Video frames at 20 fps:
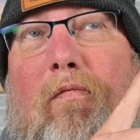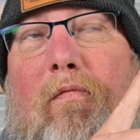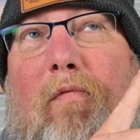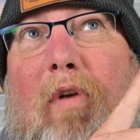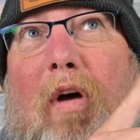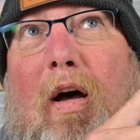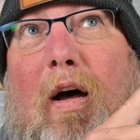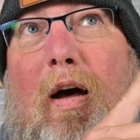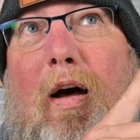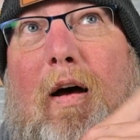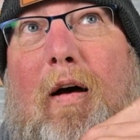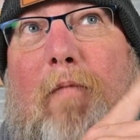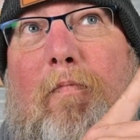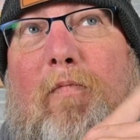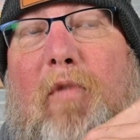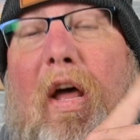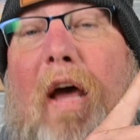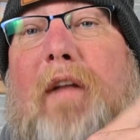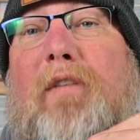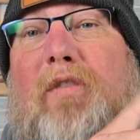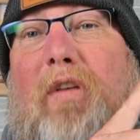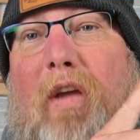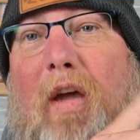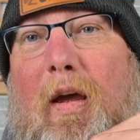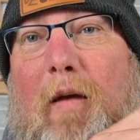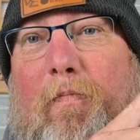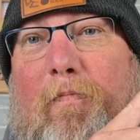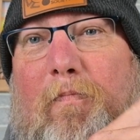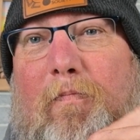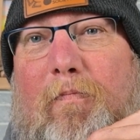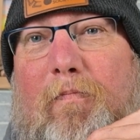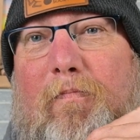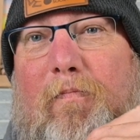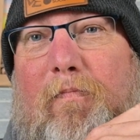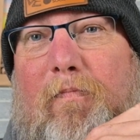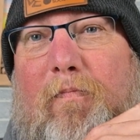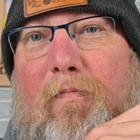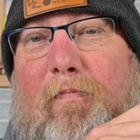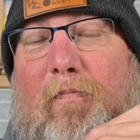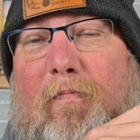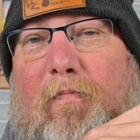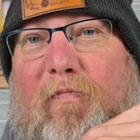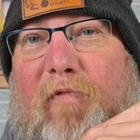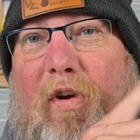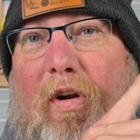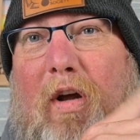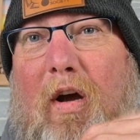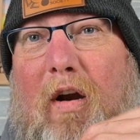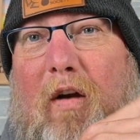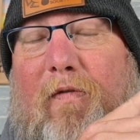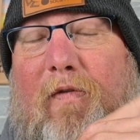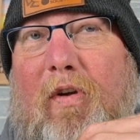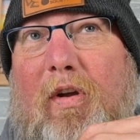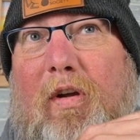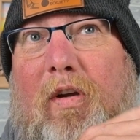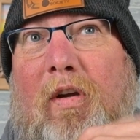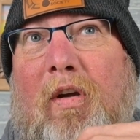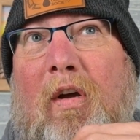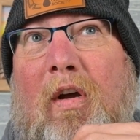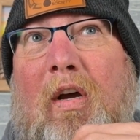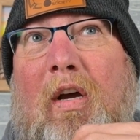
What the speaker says: landscape photography,